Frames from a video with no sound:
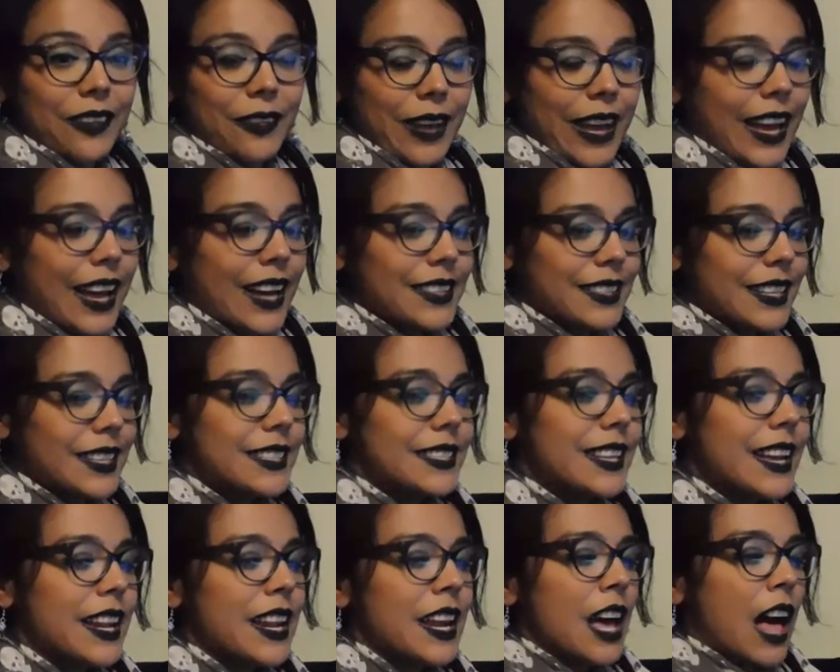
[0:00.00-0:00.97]
Okay, as I
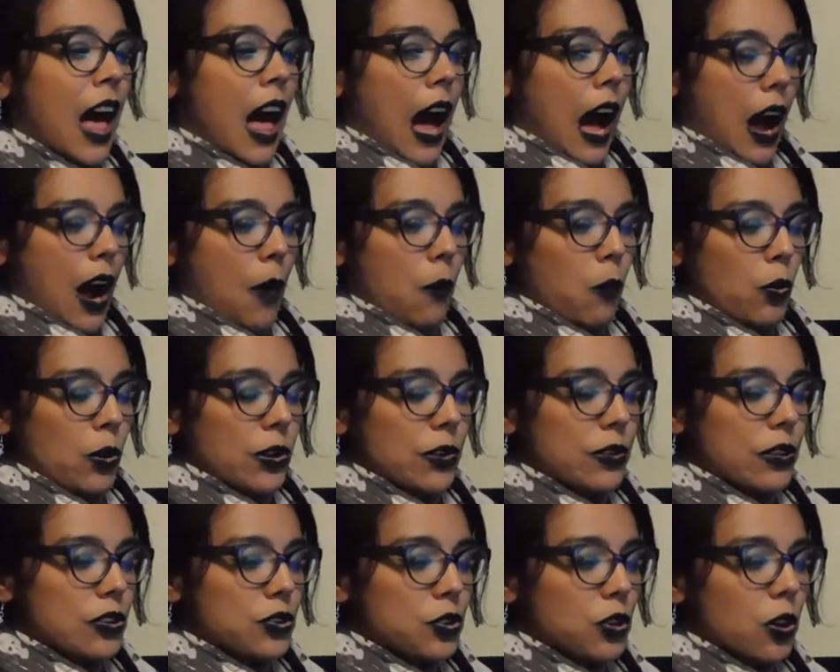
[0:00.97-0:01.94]
said, um, one of
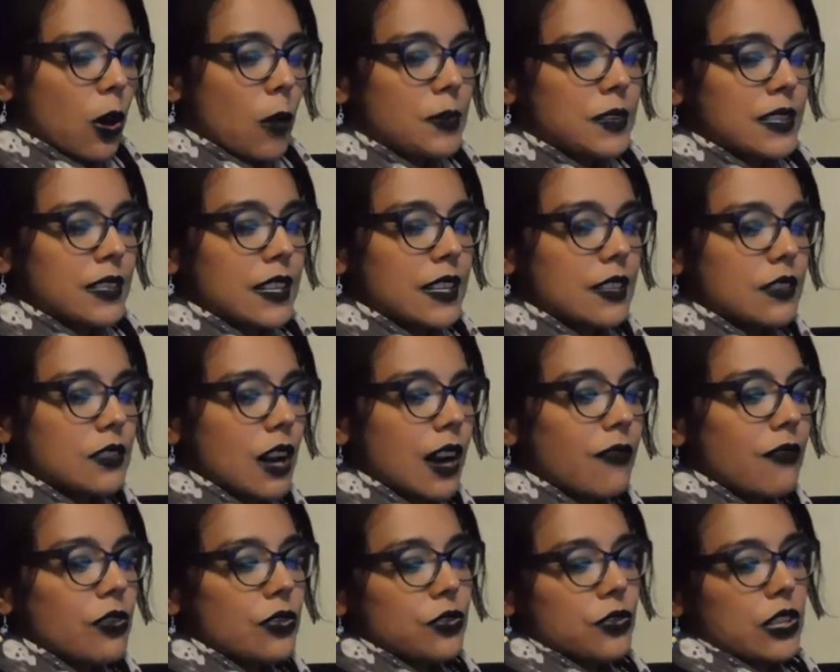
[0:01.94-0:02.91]
the tropes in these
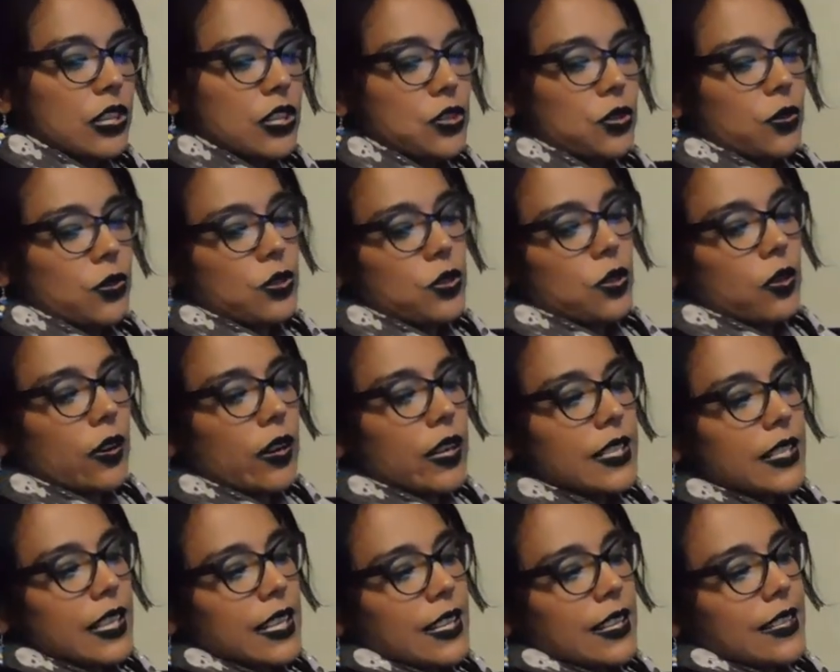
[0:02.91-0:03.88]
novels or these short stories
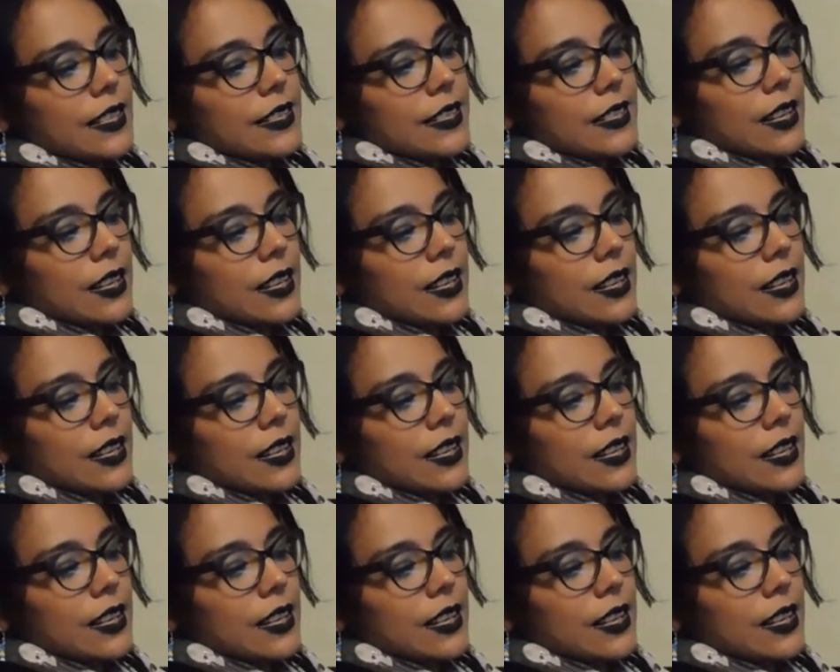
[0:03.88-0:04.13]
is